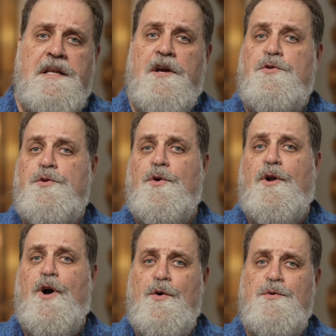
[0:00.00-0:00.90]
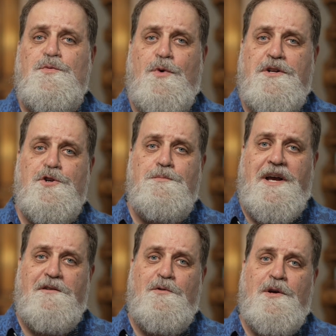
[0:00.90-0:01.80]
Now you don't always want your
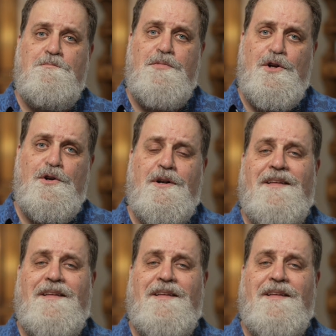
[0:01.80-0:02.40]
background blurred,